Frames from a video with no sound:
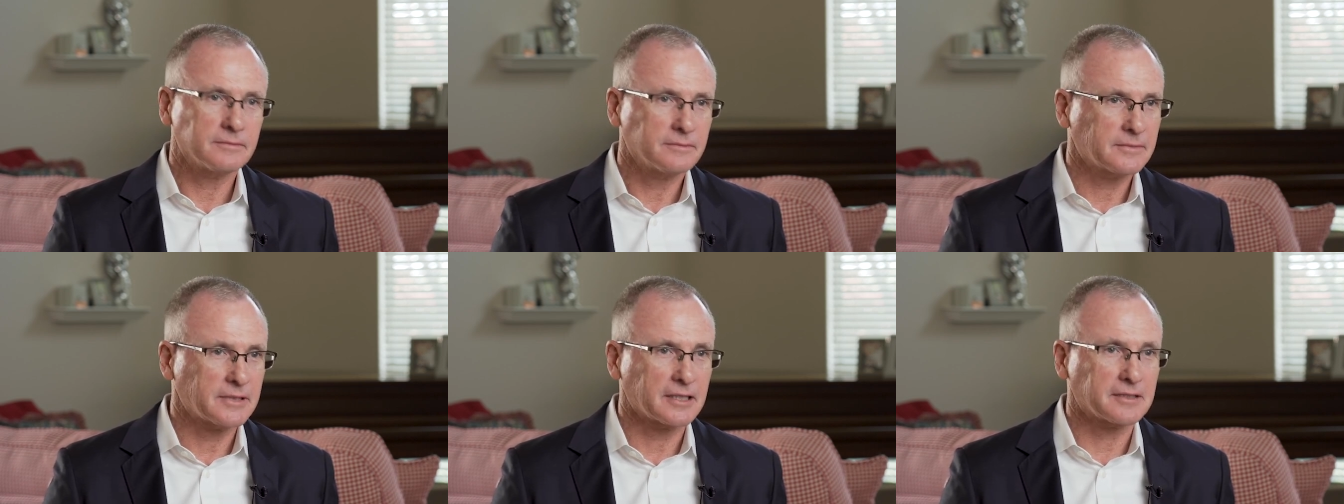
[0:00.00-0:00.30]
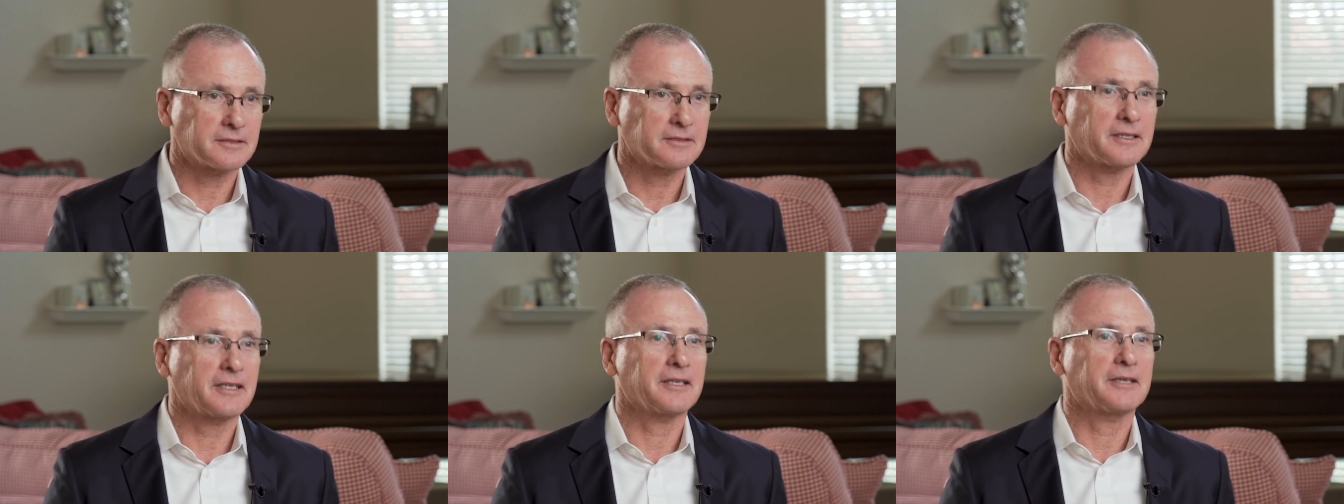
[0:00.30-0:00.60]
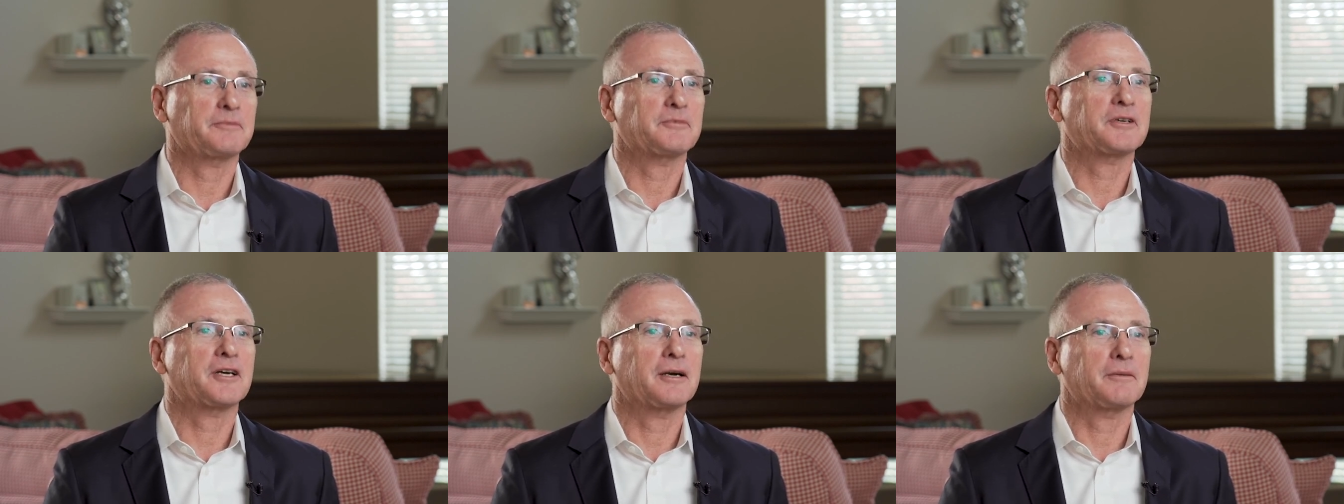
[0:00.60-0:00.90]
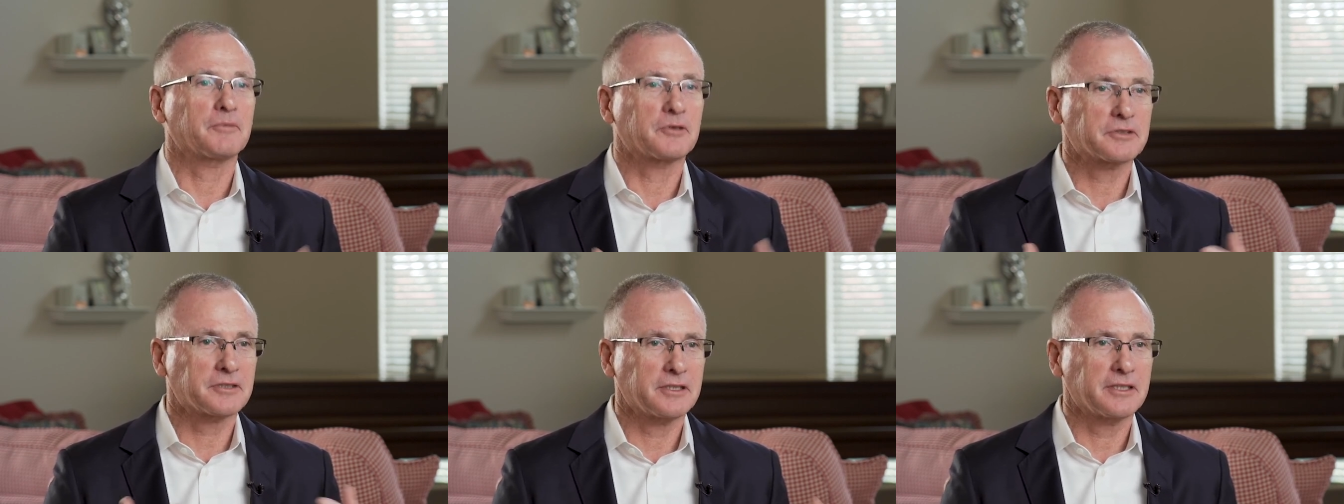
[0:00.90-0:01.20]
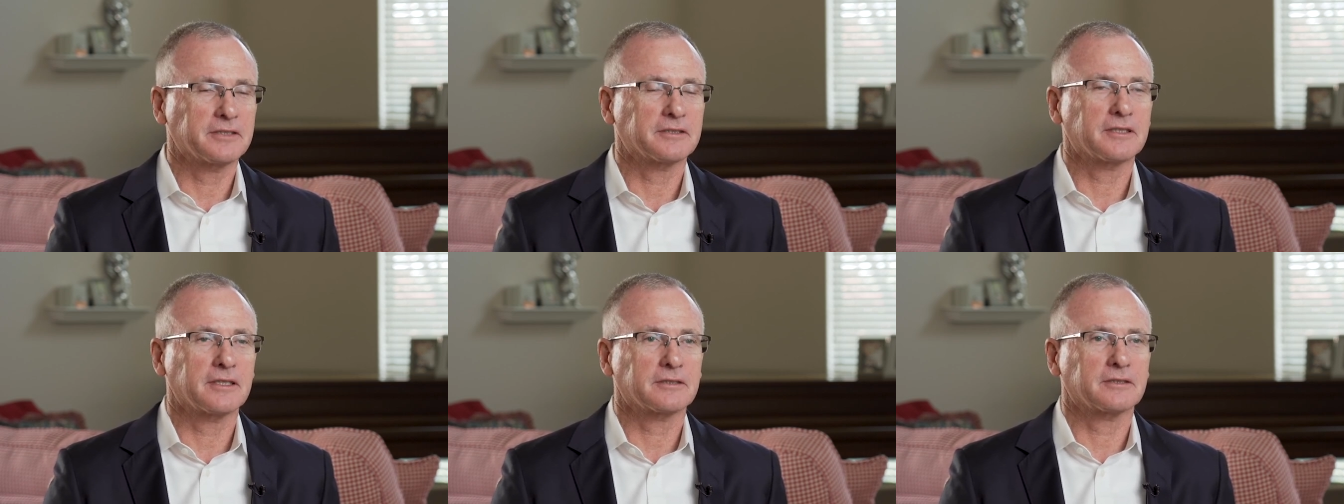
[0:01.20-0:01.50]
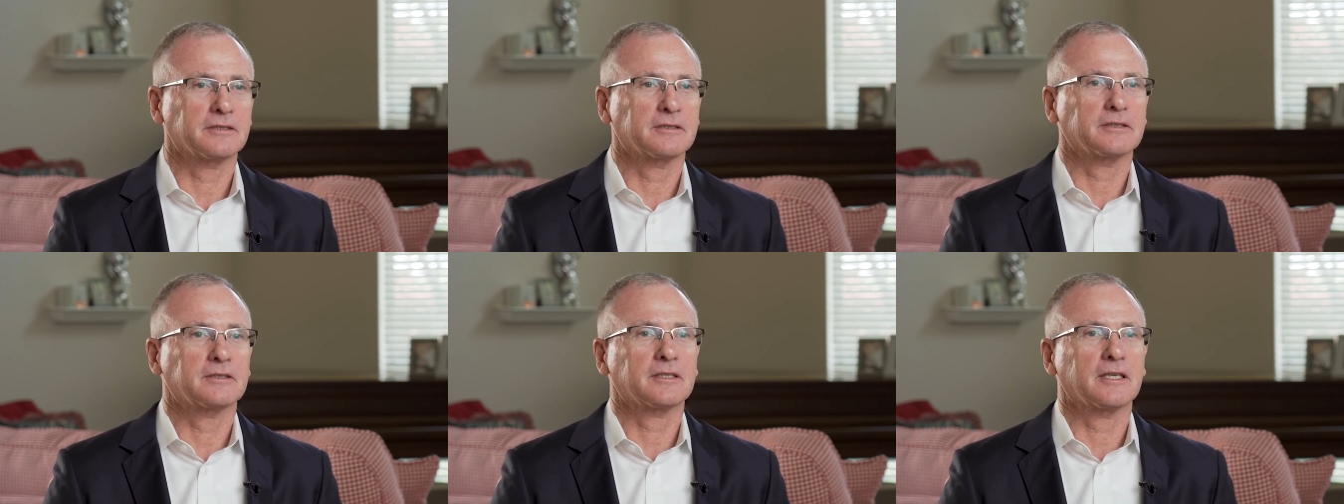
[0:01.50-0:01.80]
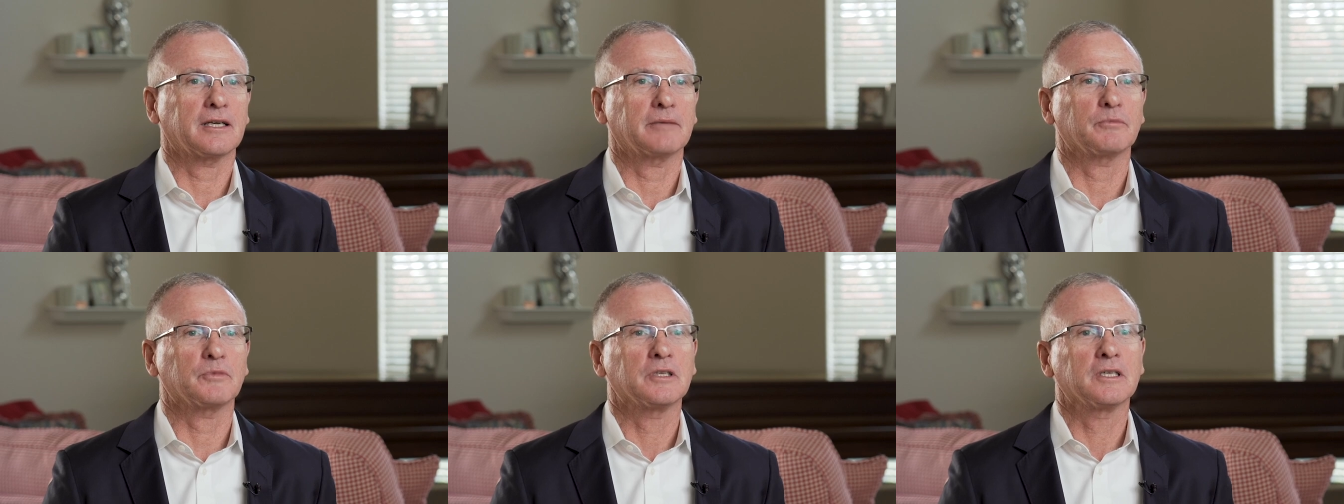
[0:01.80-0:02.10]
Texas A&M Commerce and East Texas at the
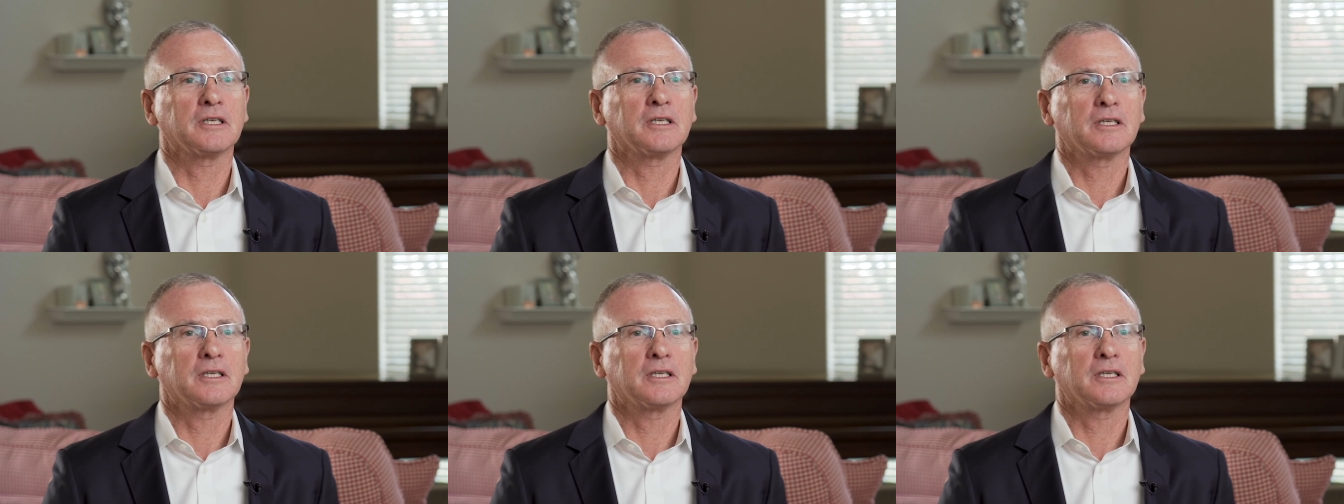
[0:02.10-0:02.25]
time